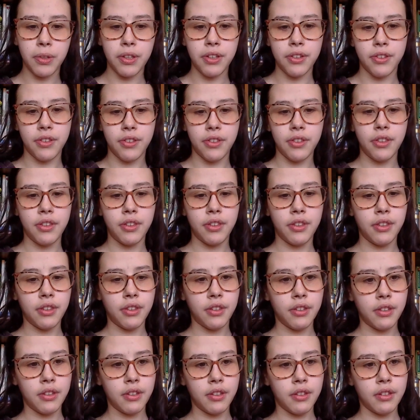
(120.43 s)
was
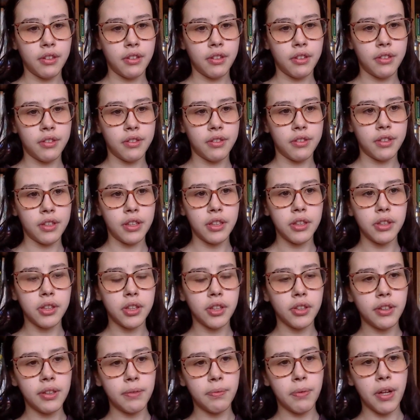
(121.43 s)

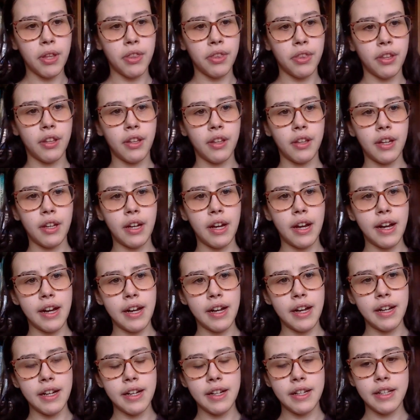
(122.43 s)
usually with
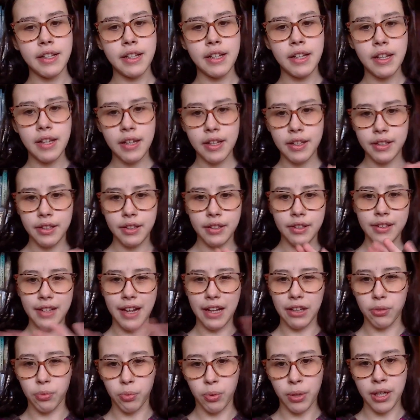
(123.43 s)

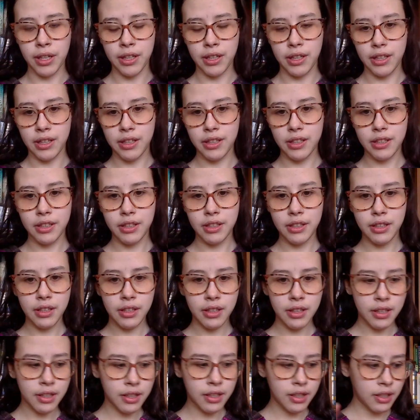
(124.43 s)
Naswada.
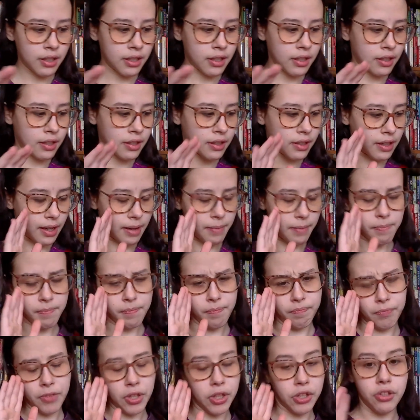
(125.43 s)

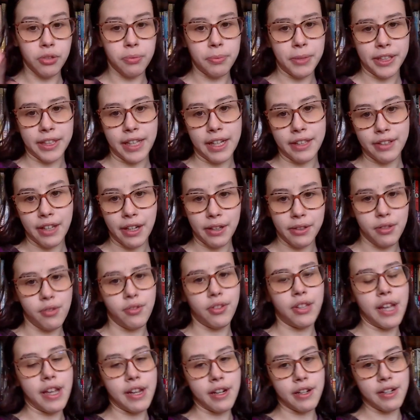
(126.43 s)
I'm assuming that's how you
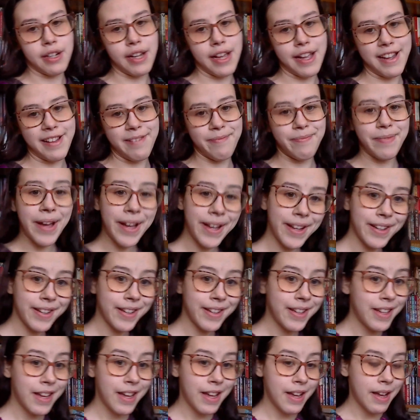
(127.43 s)
say her name.
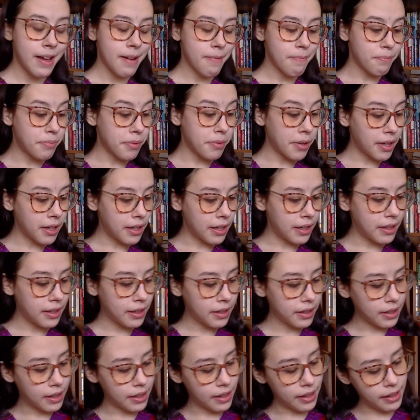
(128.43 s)

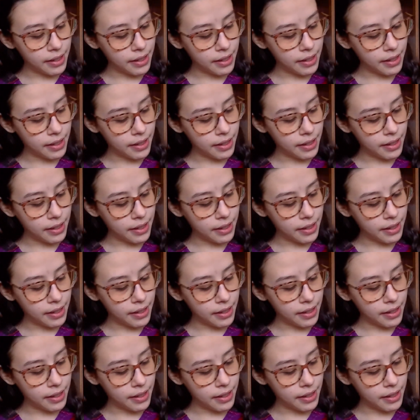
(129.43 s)
But